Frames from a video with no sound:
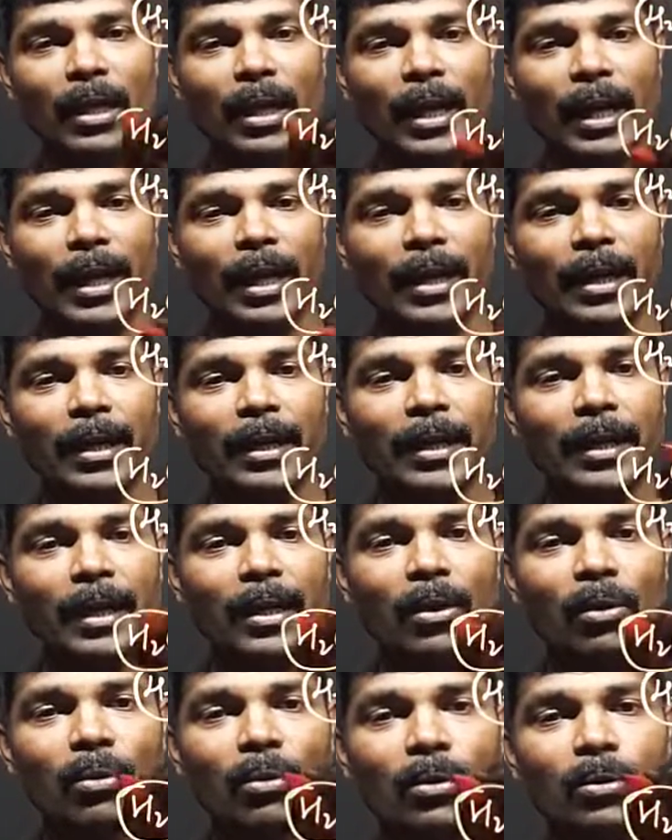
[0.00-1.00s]
And
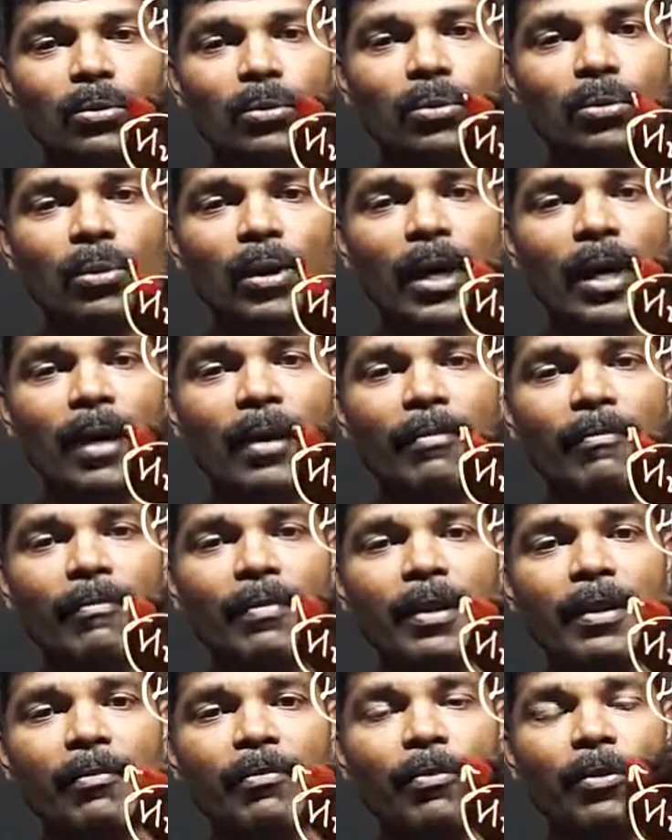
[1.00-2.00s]
here also,
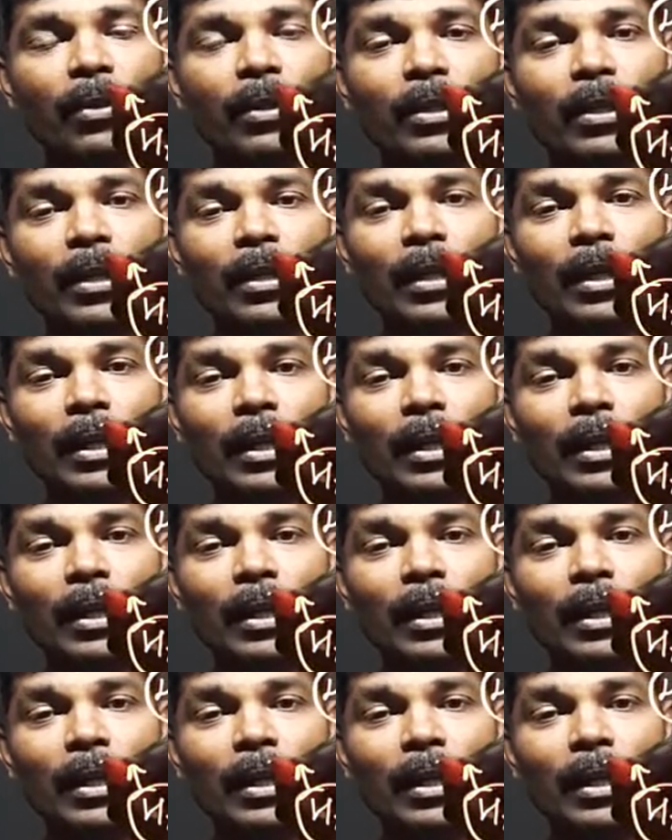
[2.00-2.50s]
every water